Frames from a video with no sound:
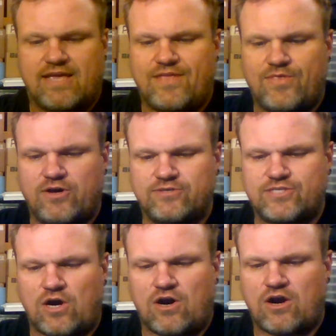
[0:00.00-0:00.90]
And
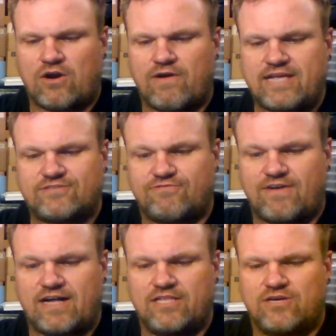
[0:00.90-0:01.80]
those are as
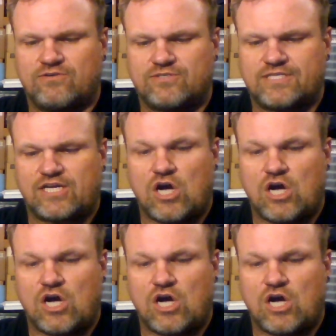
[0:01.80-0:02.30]
follows: the